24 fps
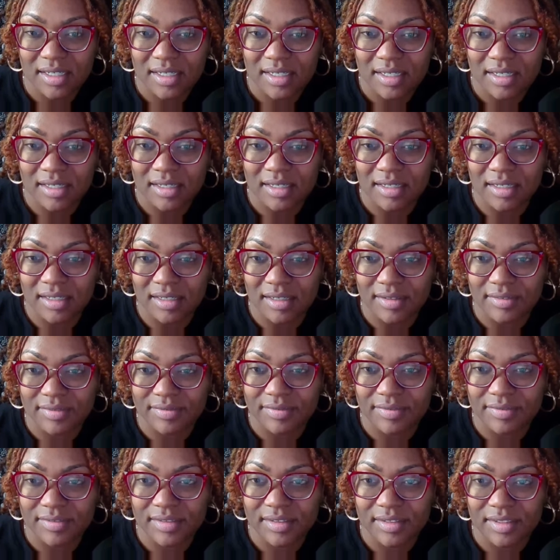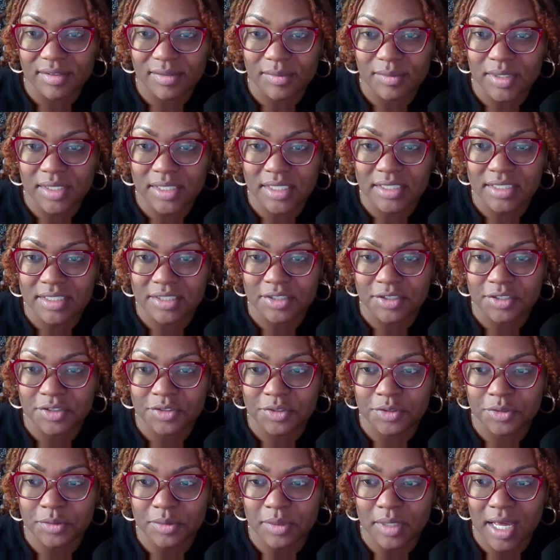Huh. What is it? You're
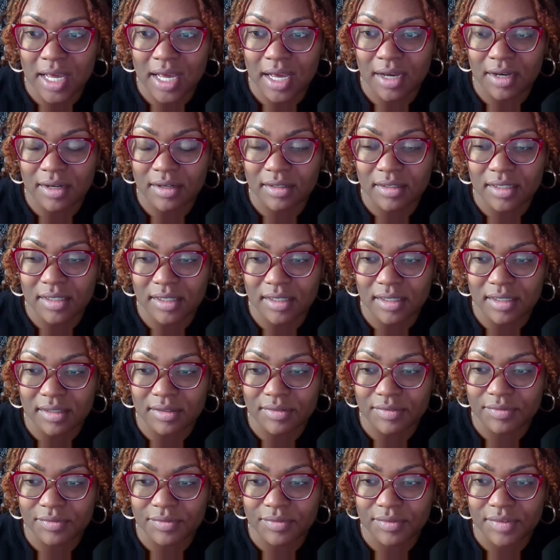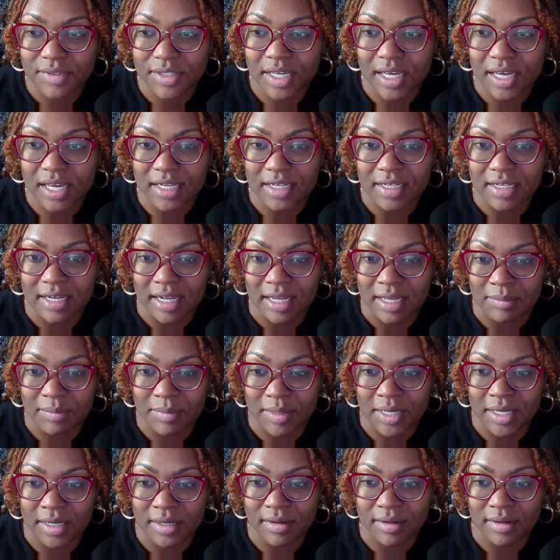too loud. Huh. I think I had a
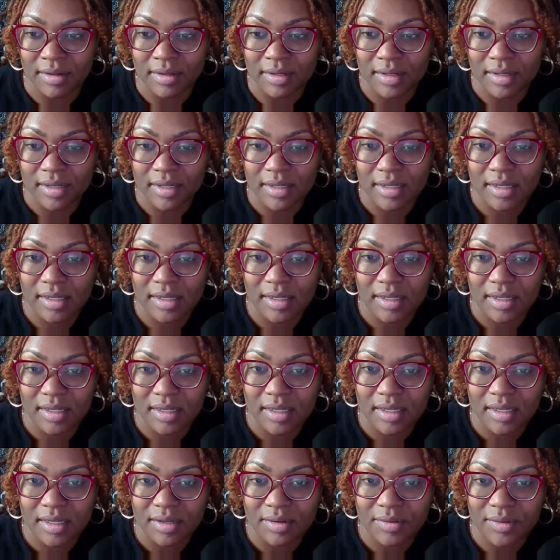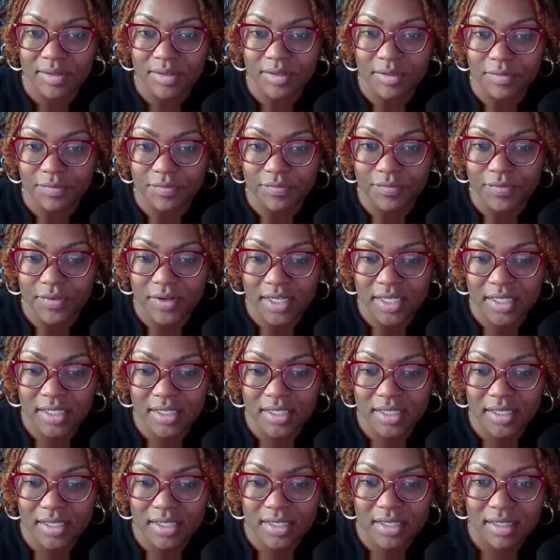nightmare. What the fuck?
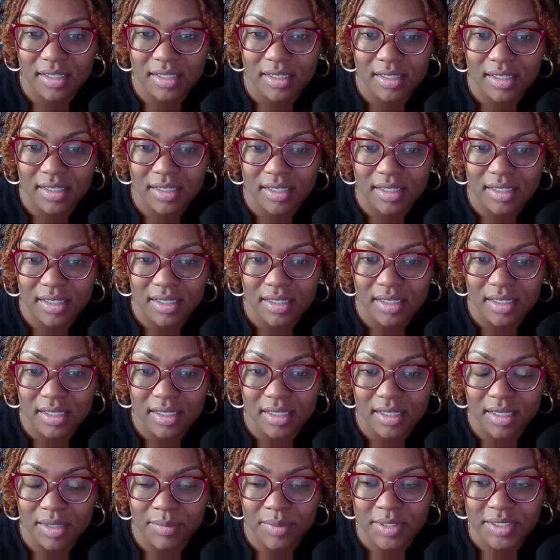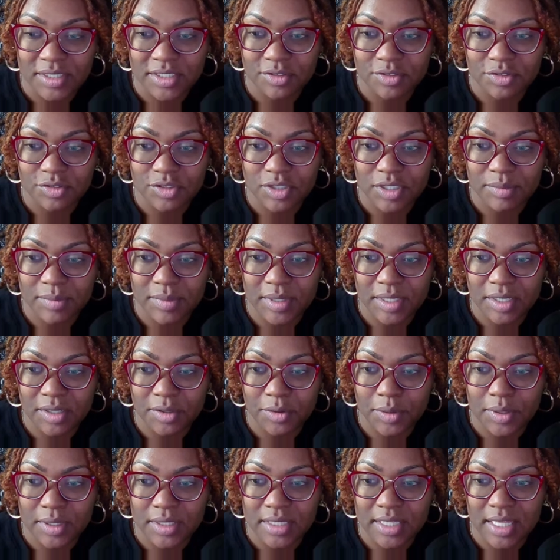Am I still dreaming?
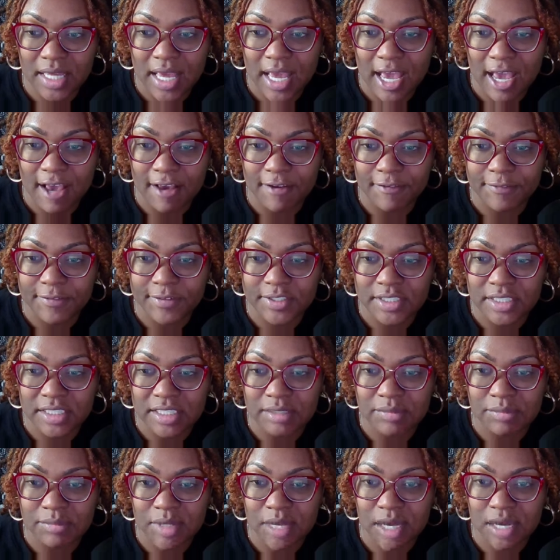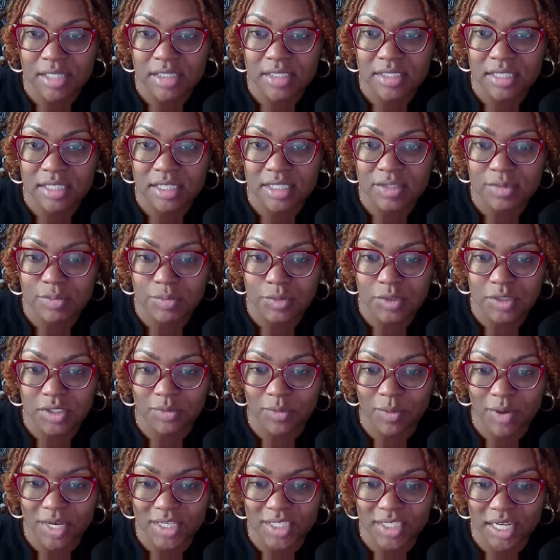Quit the half asleep nonsense.
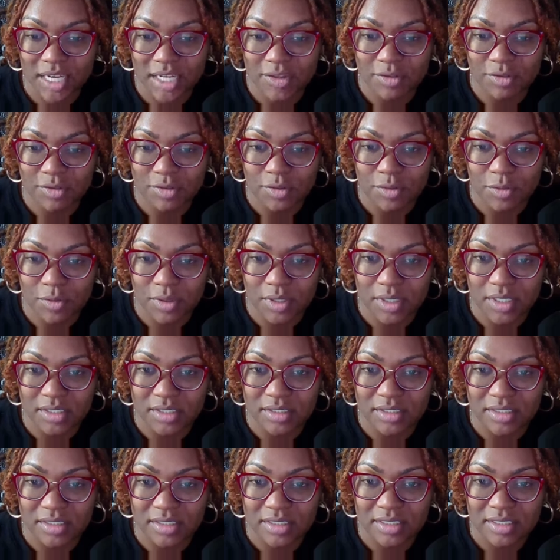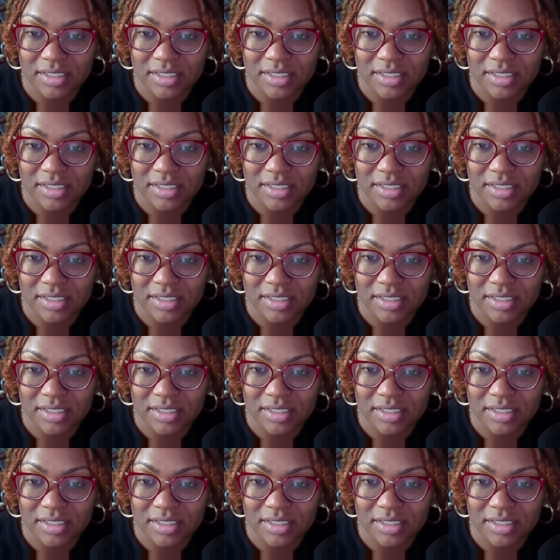Why she got those horns?